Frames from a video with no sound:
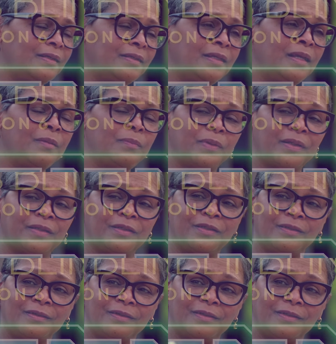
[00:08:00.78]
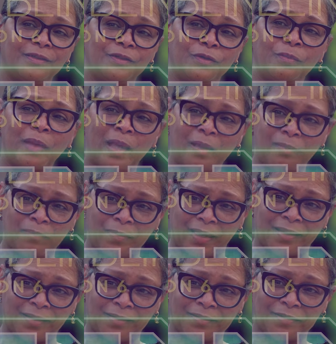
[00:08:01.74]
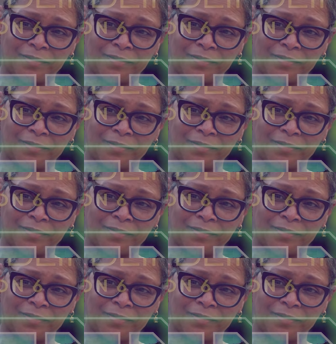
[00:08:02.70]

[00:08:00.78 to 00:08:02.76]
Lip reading: Yeah, but you met me,